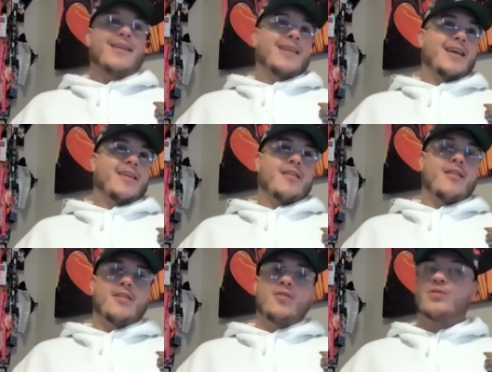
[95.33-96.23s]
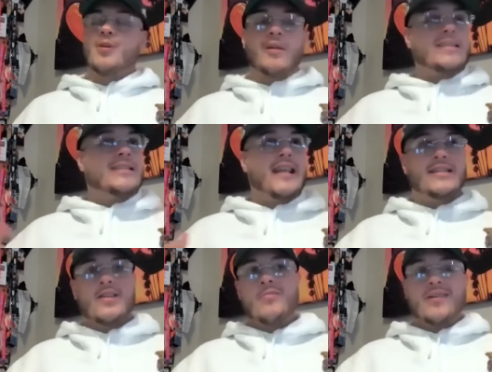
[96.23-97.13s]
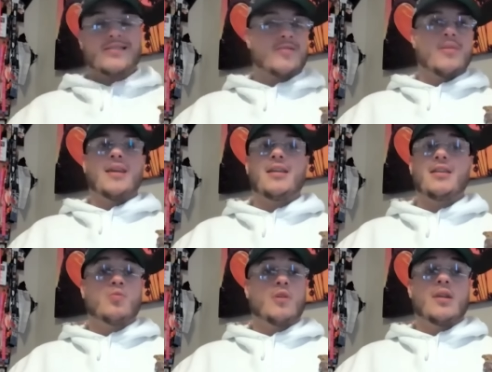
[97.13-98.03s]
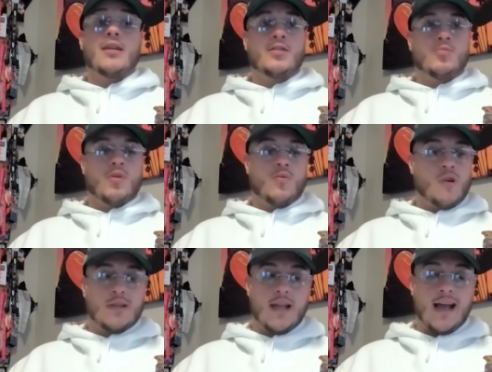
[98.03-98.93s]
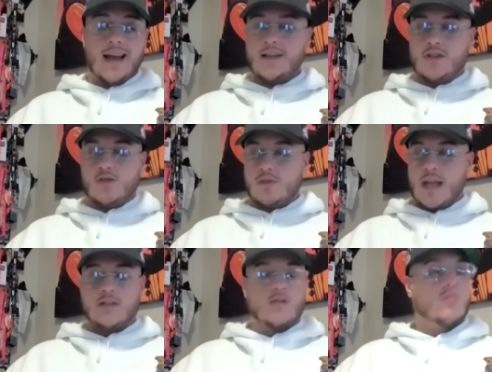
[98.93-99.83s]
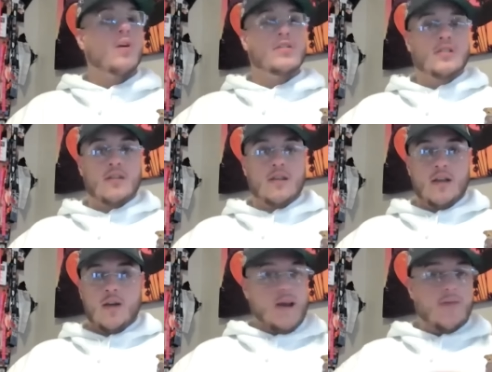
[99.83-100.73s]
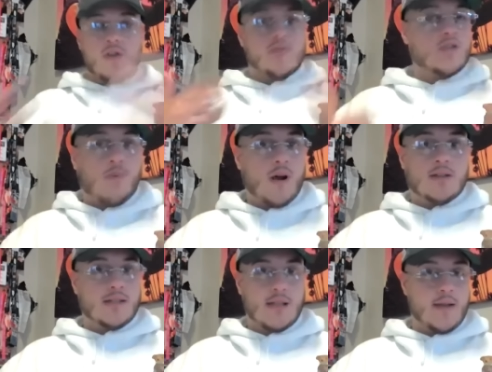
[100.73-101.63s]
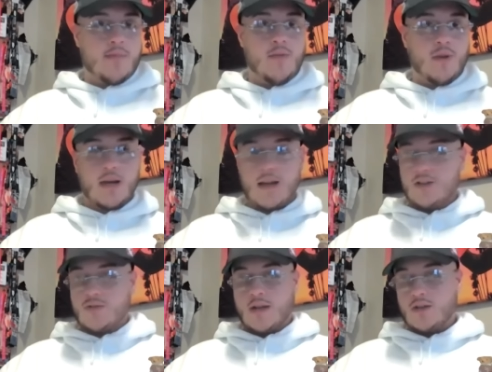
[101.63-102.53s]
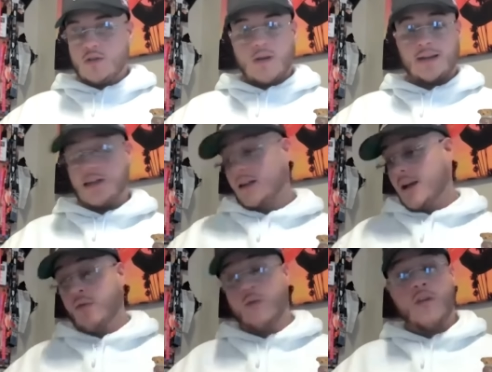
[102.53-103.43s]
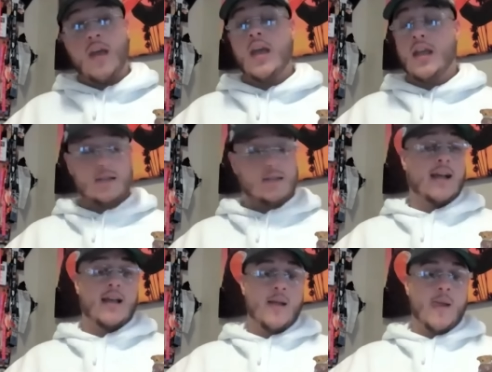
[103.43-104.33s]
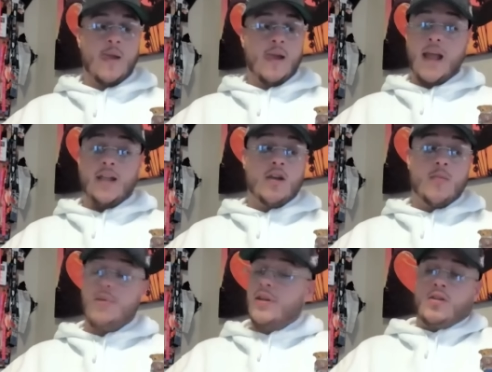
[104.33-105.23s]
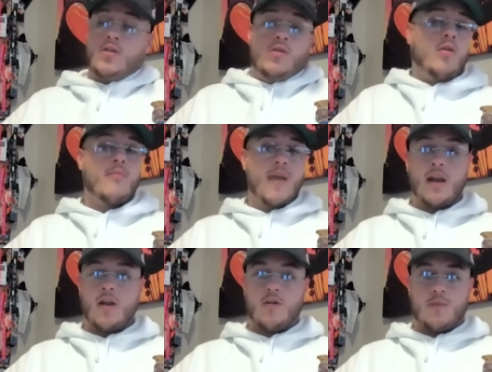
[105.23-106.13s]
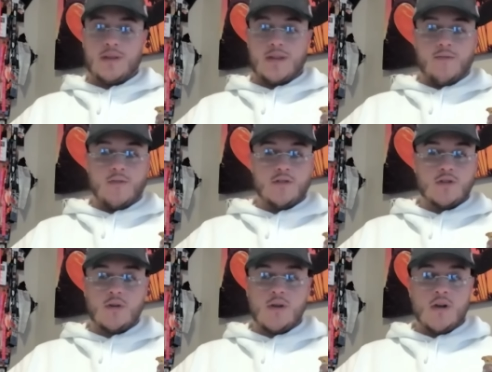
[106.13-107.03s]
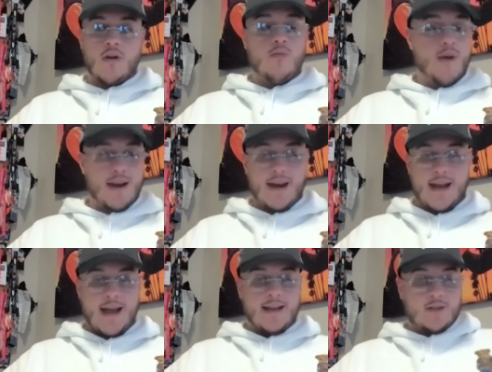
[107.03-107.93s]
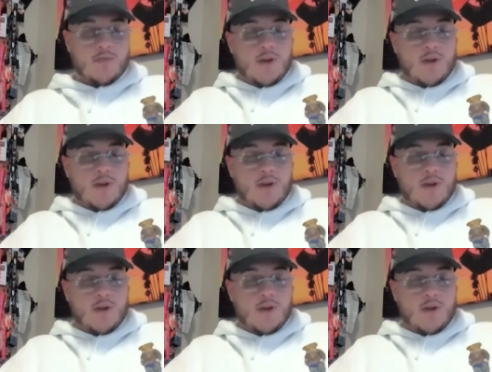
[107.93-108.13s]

Like, uh, you know, somebody say something about somebody, it is what it is. But one thing I like to do is ask the question. Whatever the response is, let it be what it is, right? So I right. think that was fair insight and your opinion. You know the man a little bit different, so who better to ask?